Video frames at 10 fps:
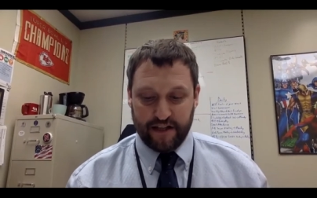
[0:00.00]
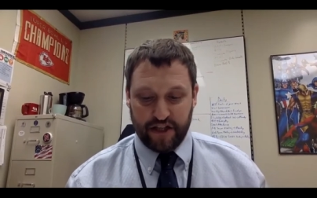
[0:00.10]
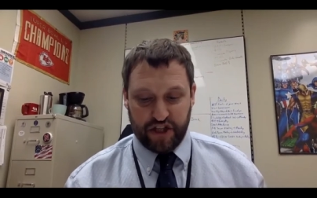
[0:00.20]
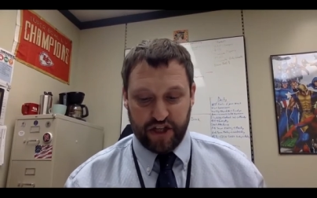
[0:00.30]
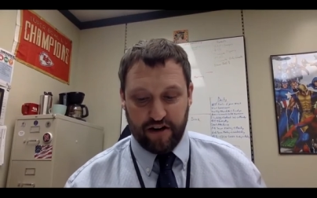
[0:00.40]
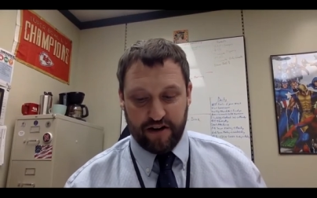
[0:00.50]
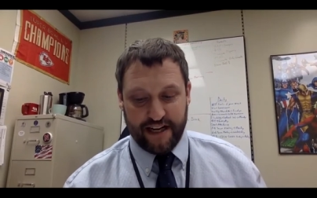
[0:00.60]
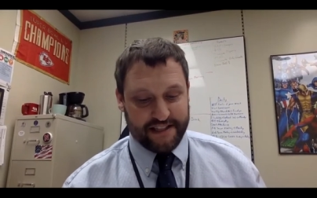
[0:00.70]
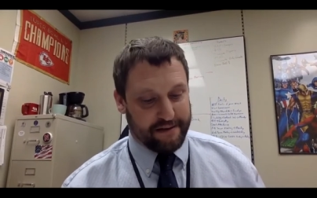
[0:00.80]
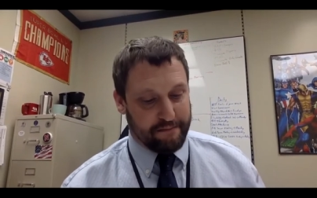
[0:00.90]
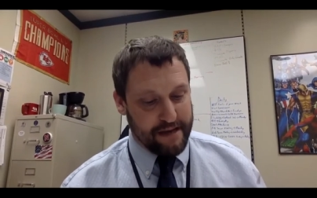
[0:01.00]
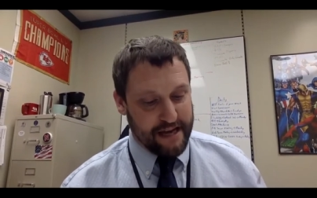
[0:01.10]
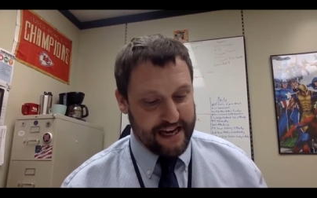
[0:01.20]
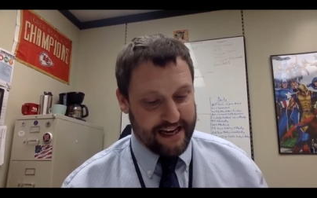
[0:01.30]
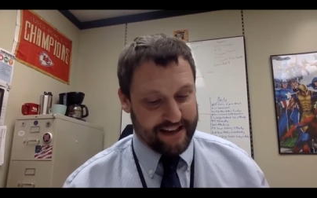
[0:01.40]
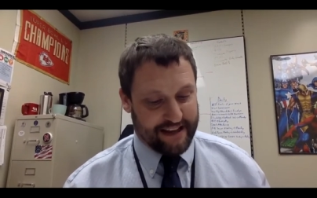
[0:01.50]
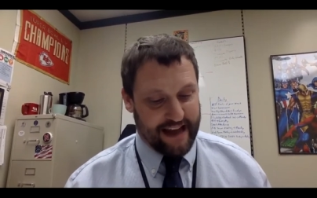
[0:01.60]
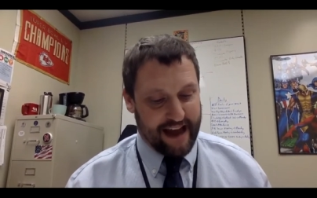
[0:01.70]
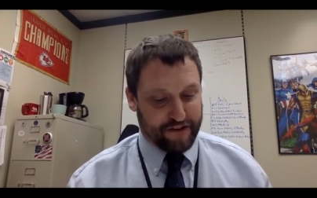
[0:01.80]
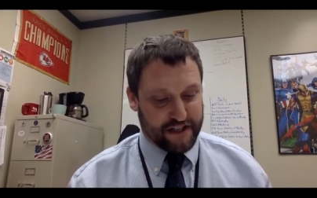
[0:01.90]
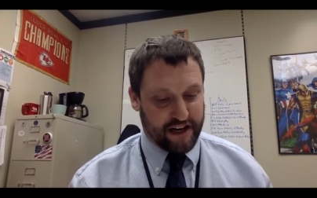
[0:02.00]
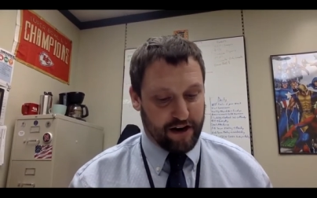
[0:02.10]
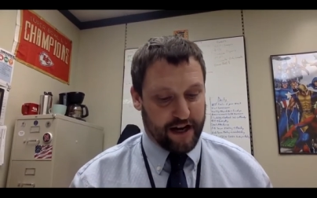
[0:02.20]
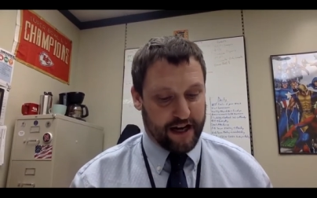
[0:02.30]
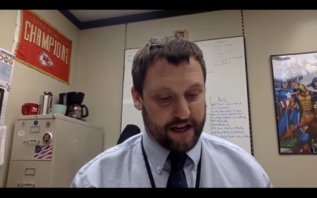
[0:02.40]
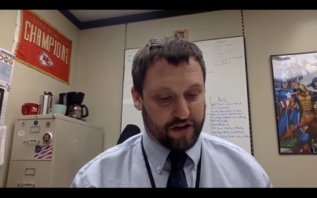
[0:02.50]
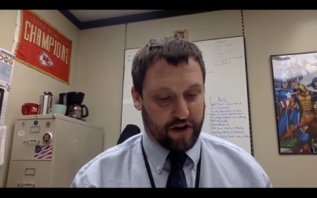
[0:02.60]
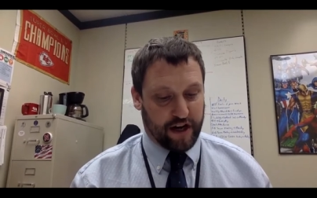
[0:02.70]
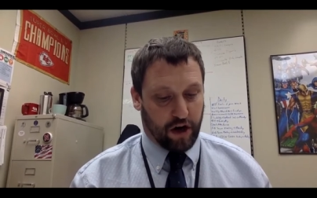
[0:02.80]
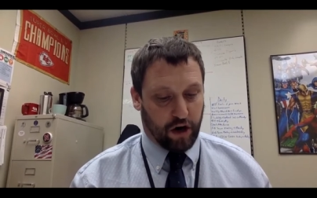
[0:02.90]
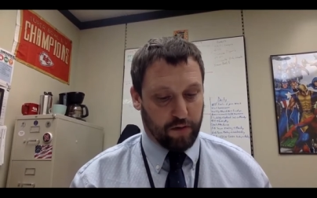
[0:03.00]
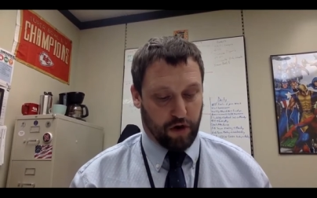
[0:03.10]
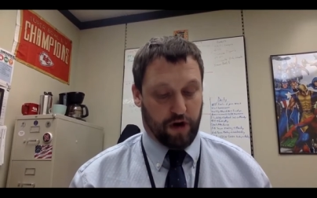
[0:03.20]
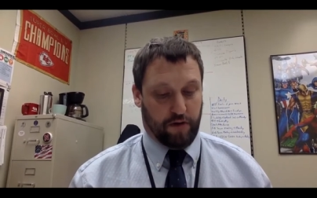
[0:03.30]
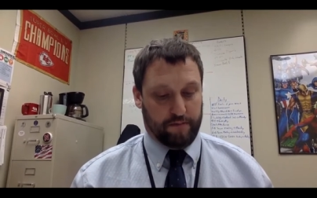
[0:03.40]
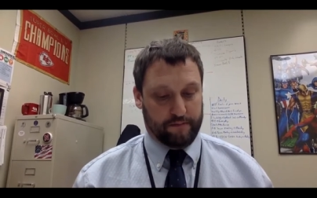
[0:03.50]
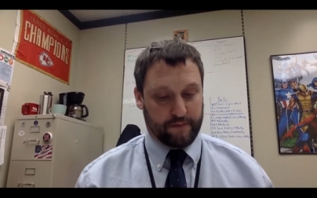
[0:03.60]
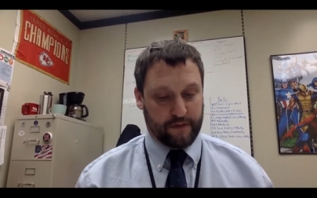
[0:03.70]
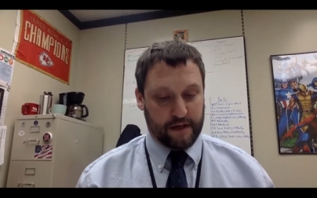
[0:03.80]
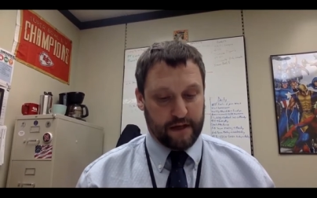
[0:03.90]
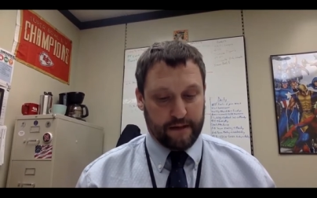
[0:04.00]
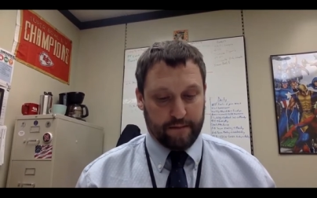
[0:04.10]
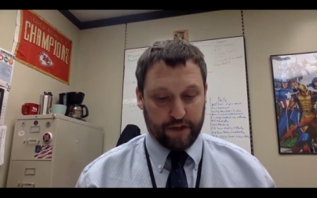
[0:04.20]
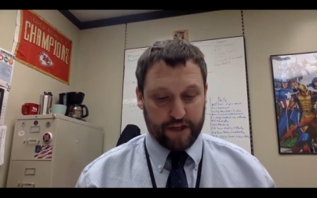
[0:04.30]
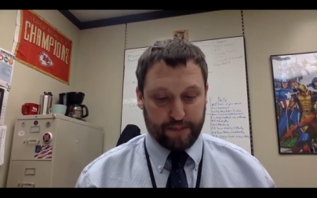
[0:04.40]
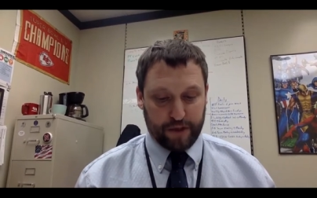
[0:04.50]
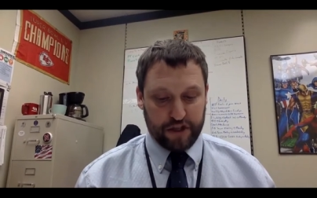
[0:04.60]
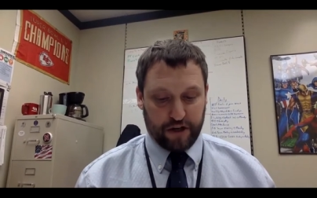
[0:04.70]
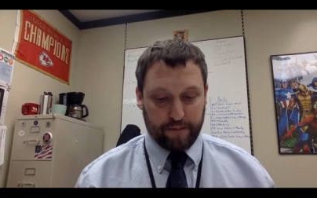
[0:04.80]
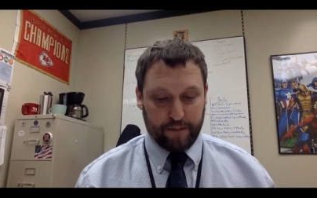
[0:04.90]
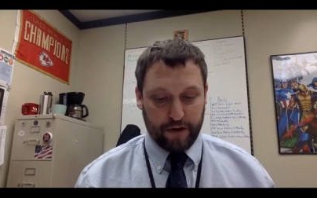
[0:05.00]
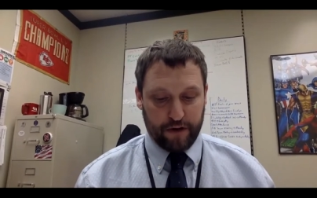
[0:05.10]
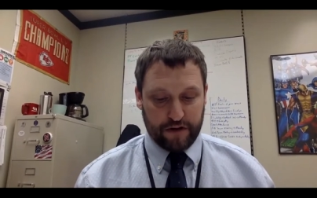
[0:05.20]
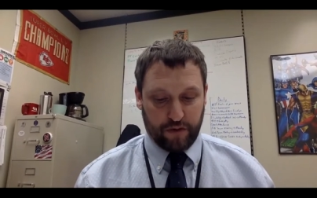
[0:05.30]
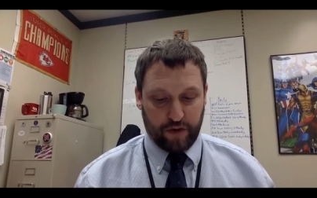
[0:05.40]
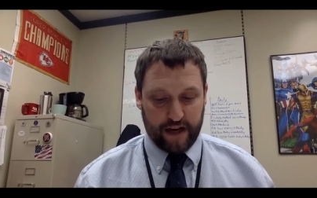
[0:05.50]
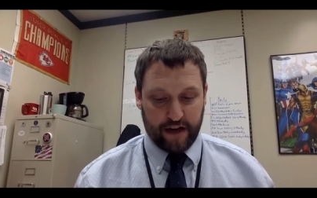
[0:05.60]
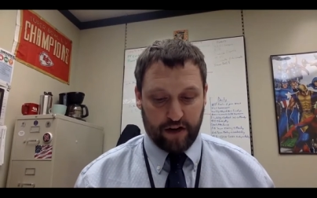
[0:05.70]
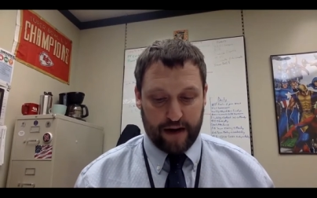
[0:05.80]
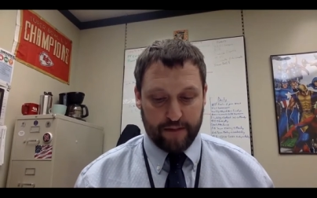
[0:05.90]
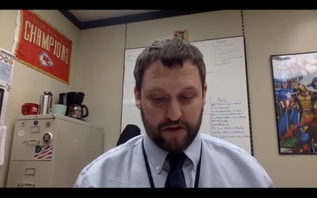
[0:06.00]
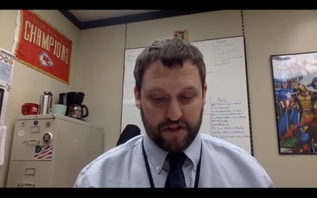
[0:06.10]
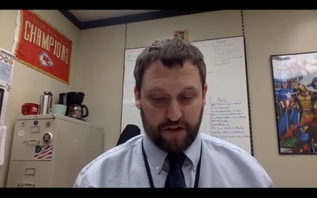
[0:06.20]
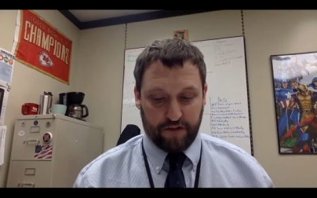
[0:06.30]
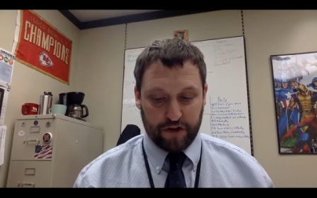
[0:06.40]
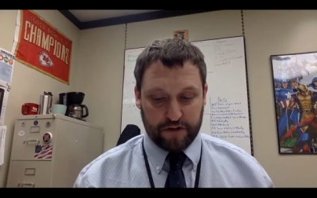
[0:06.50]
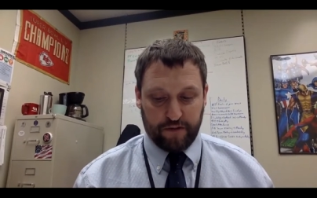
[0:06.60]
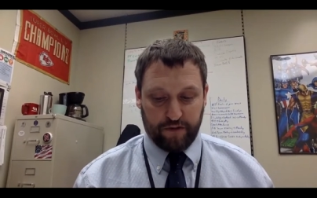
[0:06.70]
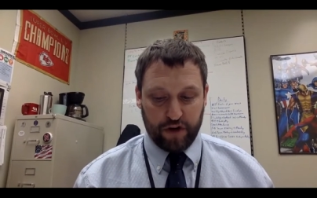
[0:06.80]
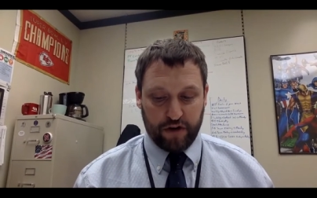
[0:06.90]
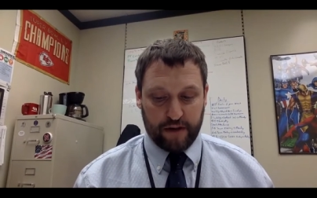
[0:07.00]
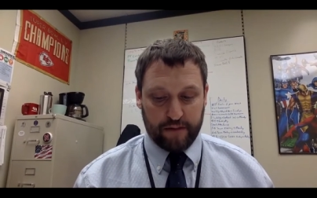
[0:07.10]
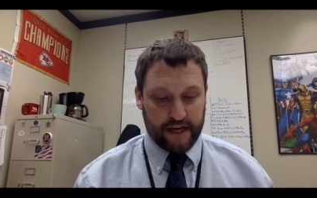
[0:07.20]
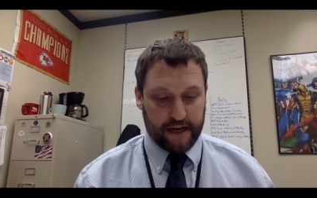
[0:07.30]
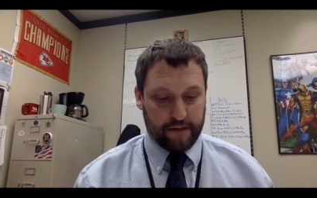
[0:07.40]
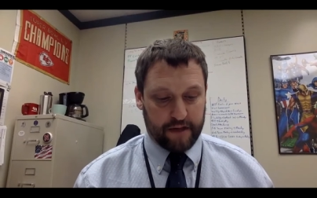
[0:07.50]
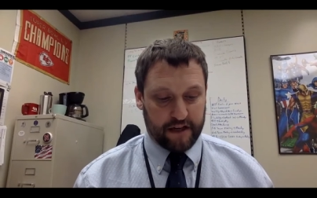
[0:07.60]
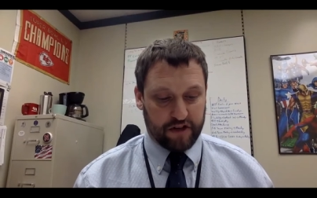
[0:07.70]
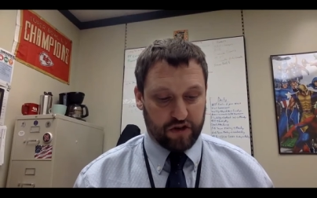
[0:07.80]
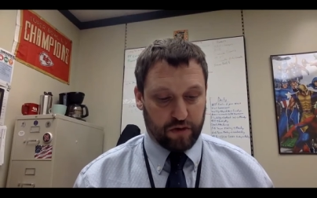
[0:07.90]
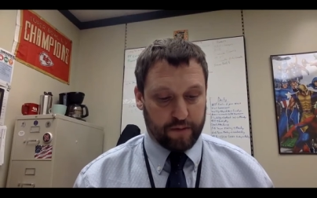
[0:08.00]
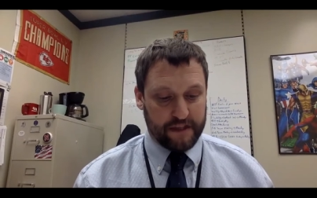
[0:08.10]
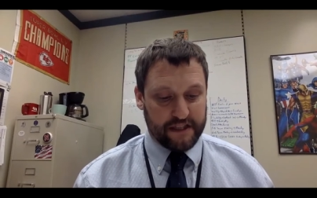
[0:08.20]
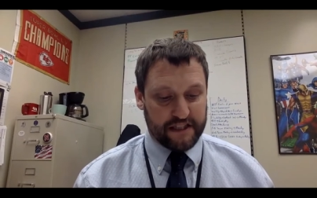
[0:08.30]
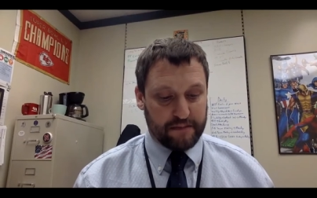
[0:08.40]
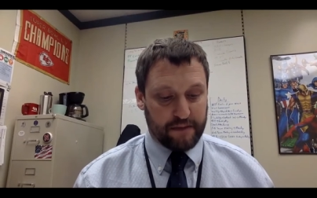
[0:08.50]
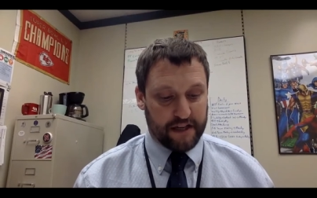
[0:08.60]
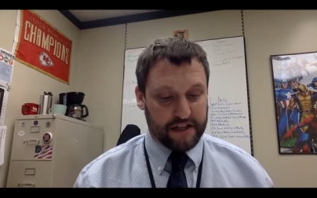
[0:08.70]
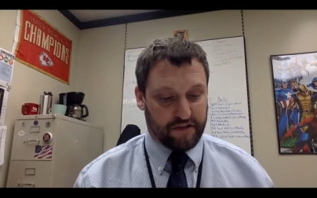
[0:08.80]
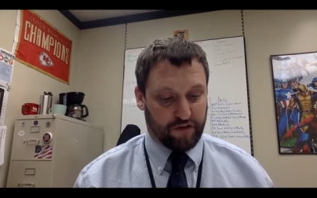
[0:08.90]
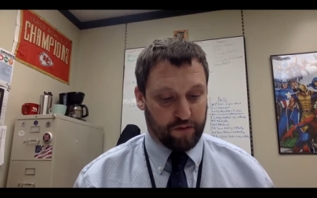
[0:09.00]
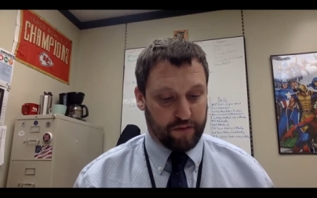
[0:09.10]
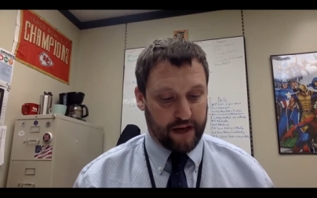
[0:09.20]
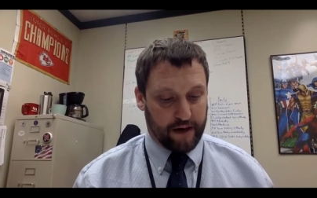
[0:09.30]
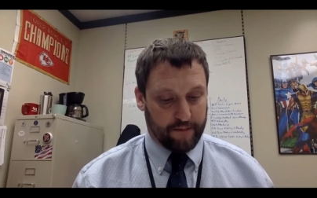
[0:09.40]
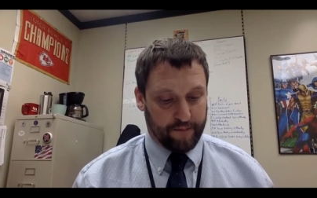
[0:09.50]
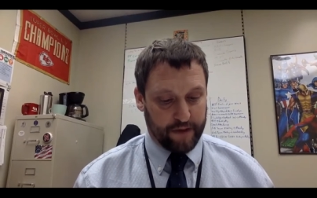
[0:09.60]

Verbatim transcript: this year needs to meet in the cafeteria during homeroom. Please put your computers away and grab your cell phones before you come down because you will be dismissed from there.